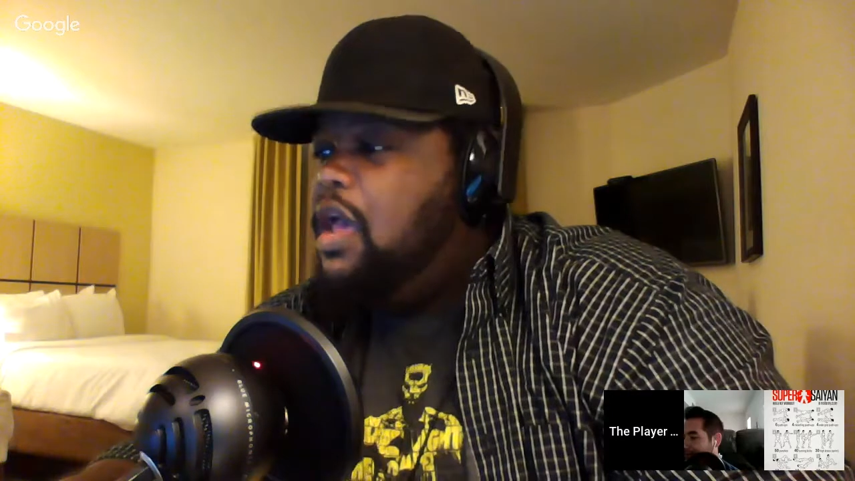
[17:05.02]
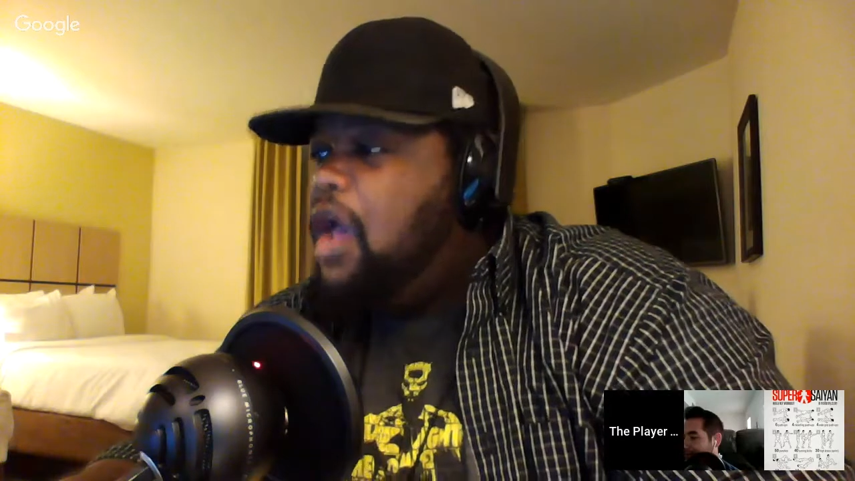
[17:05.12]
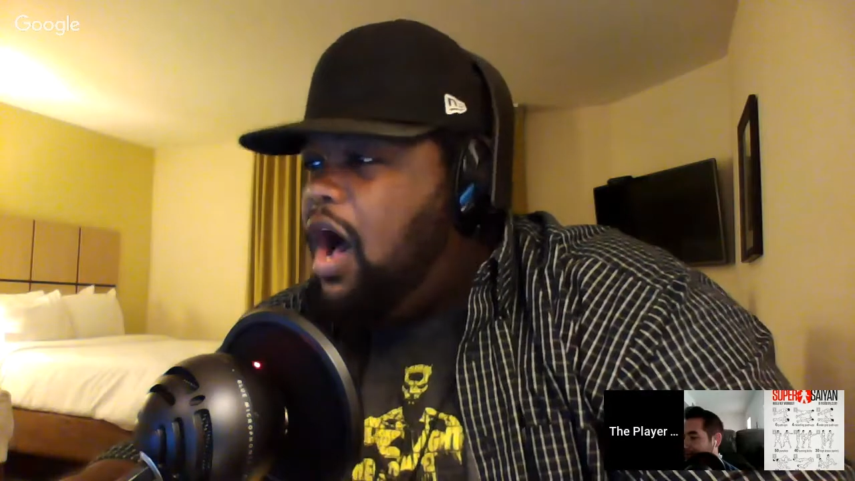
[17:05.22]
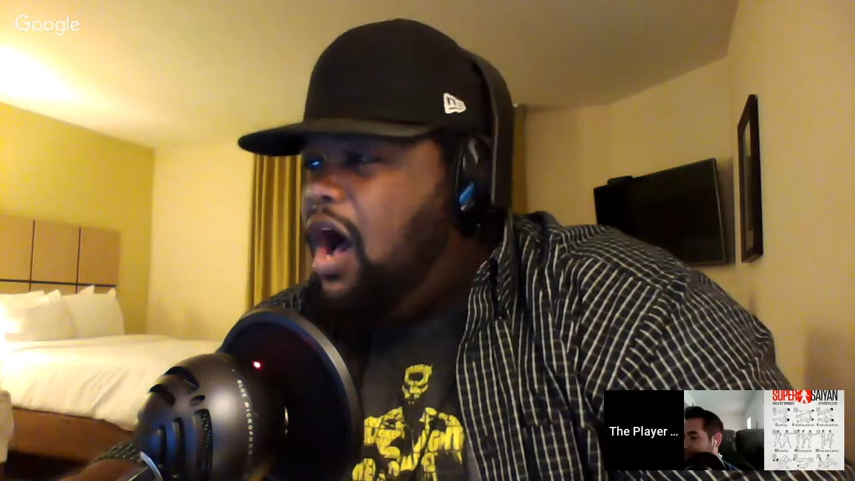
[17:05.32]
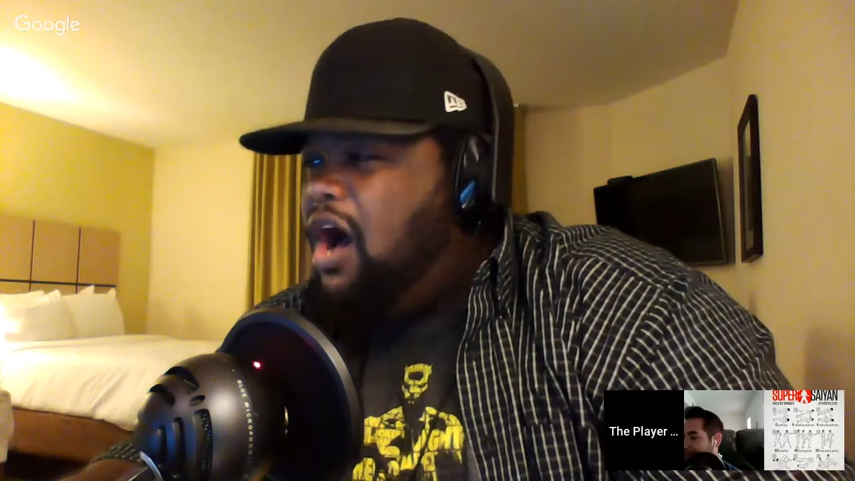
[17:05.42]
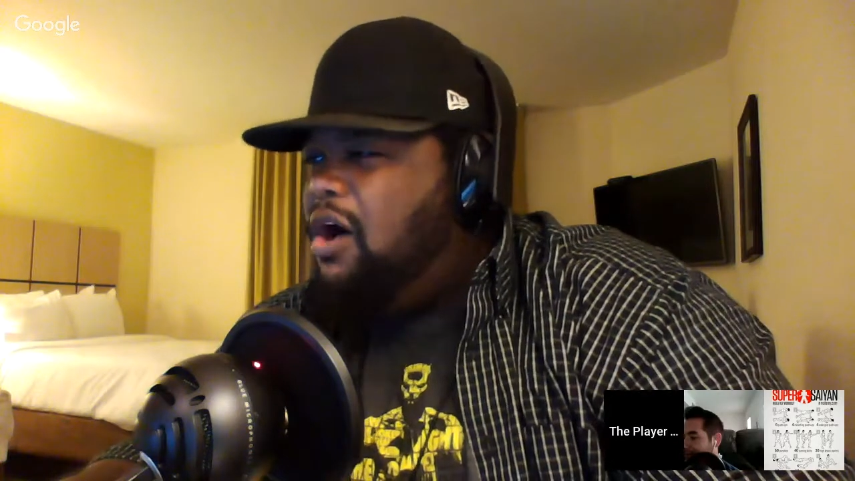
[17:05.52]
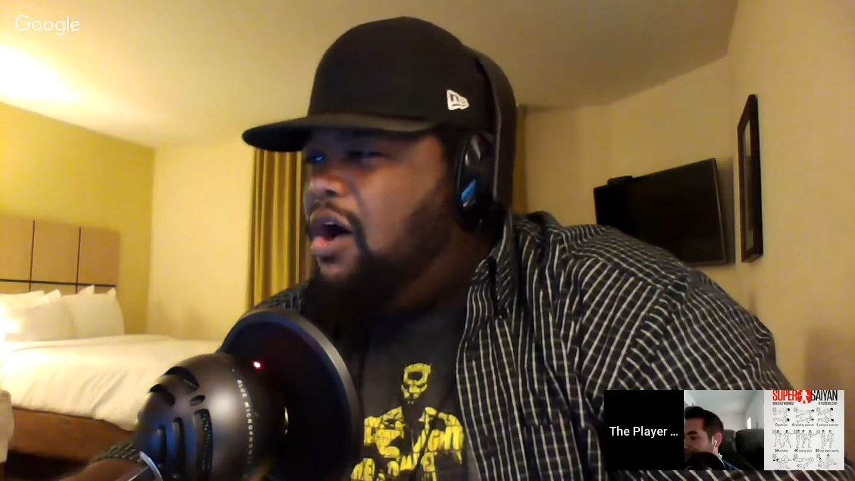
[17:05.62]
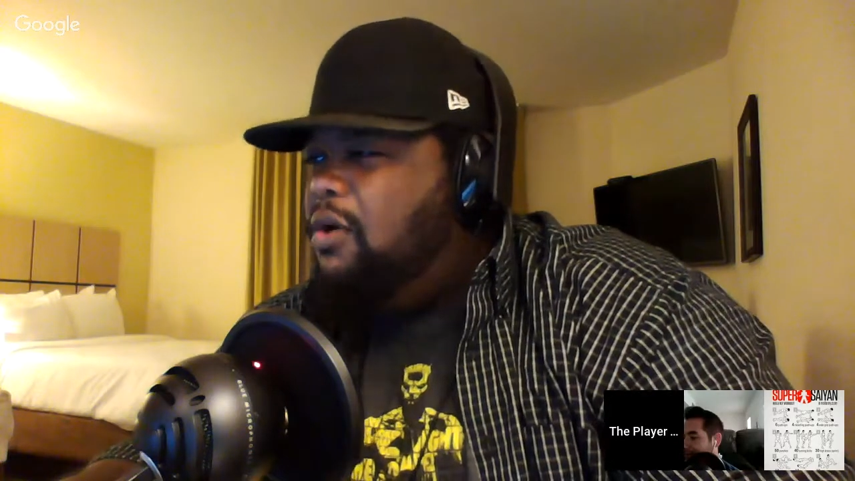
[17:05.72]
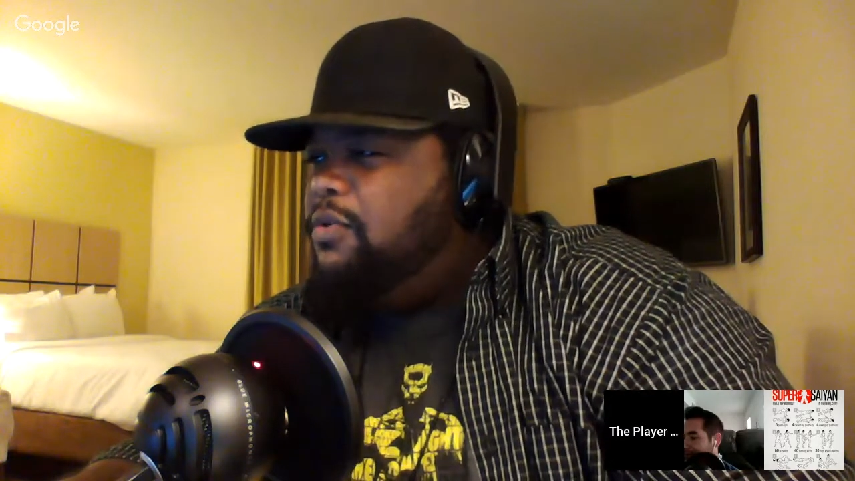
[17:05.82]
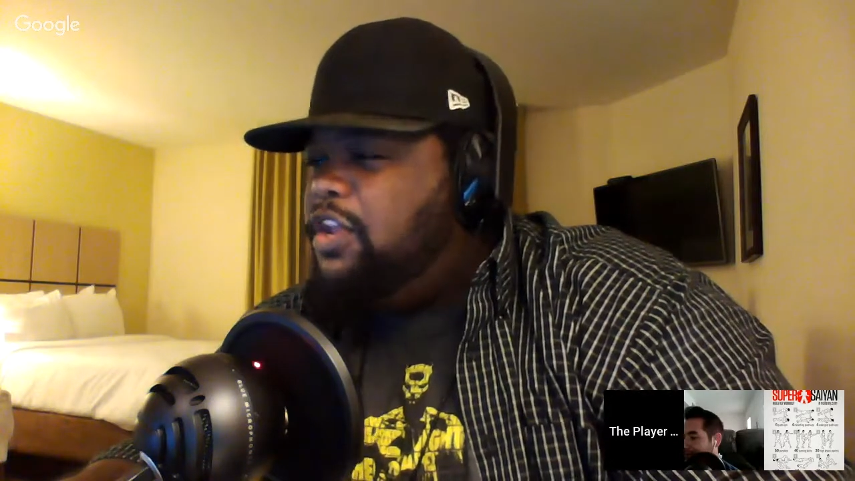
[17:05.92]

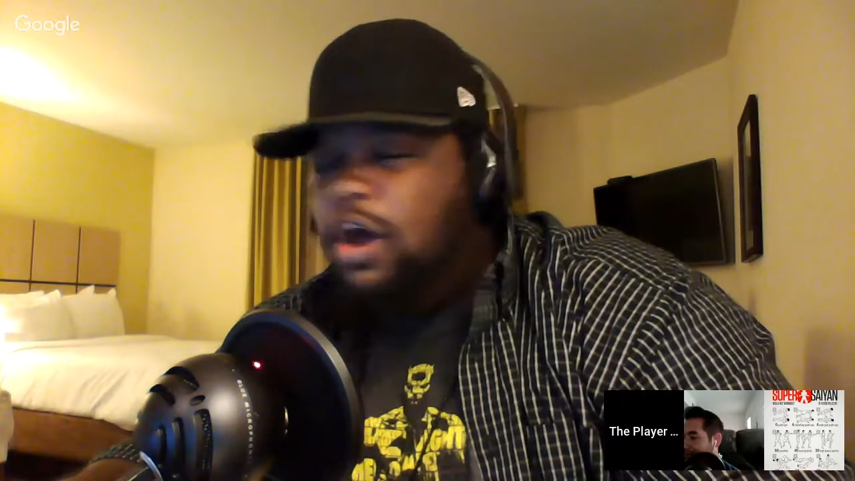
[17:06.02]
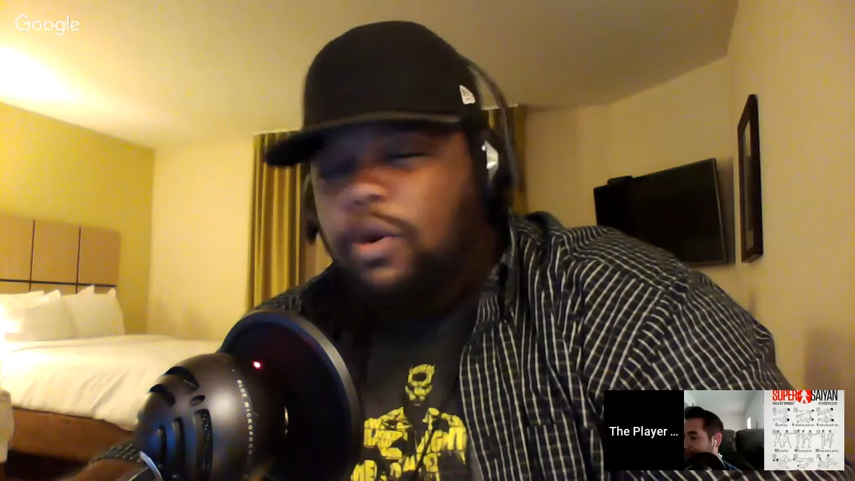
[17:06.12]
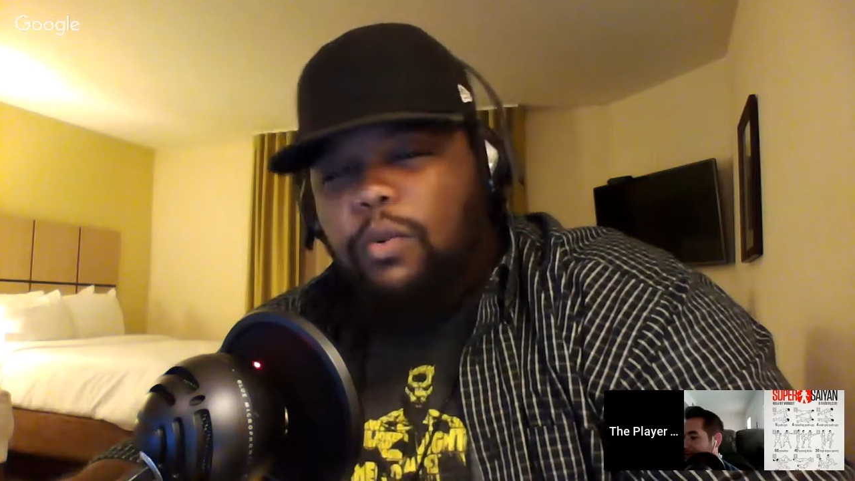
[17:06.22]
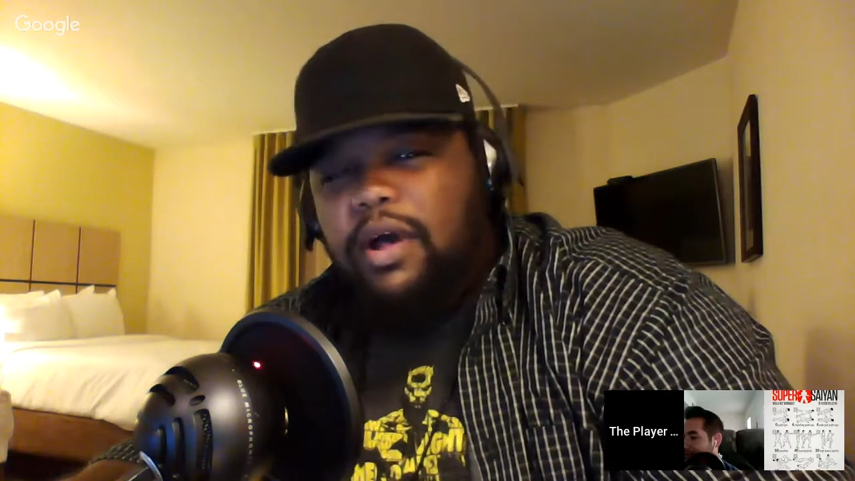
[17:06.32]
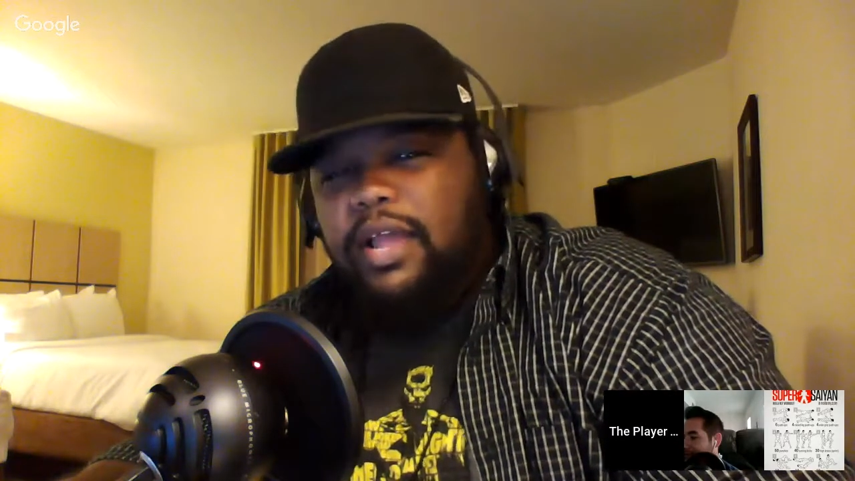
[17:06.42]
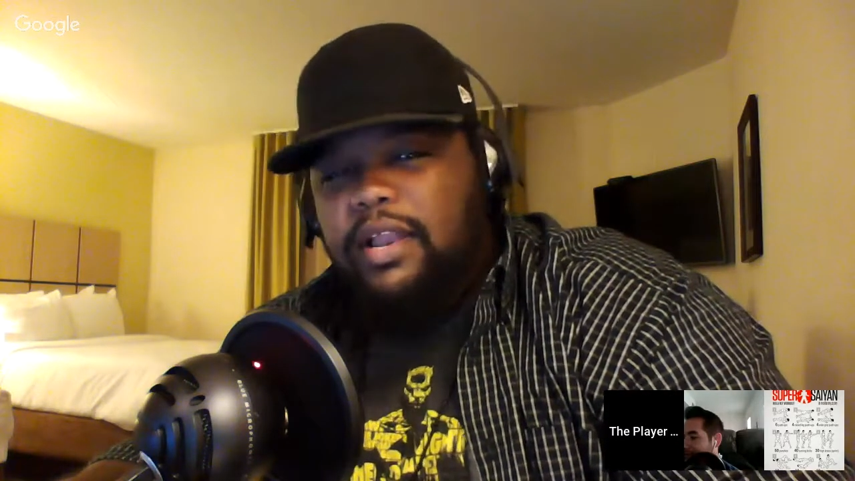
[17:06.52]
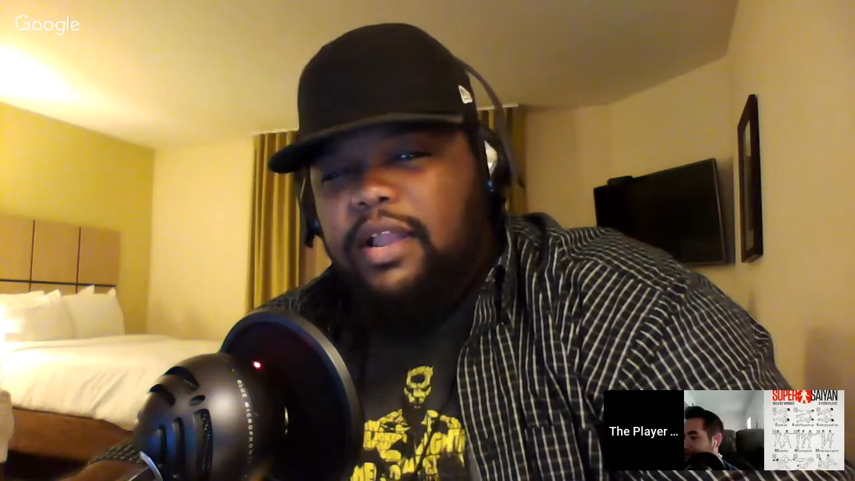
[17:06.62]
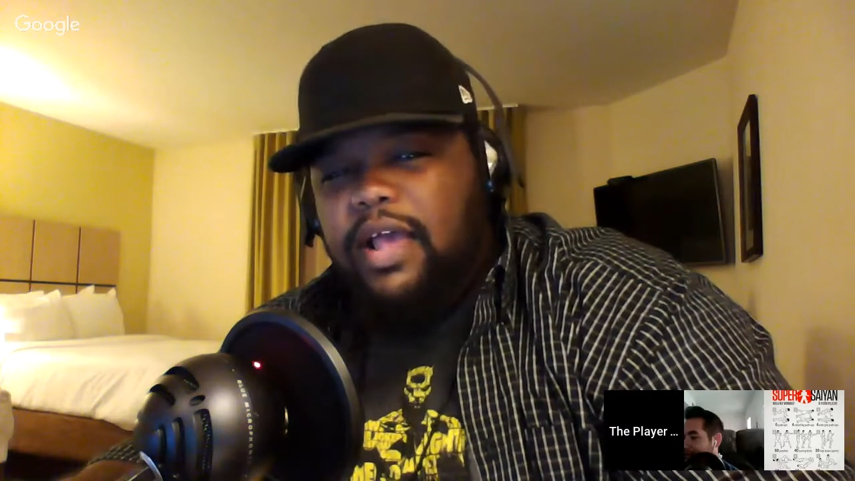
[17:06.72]
Oh, you know what?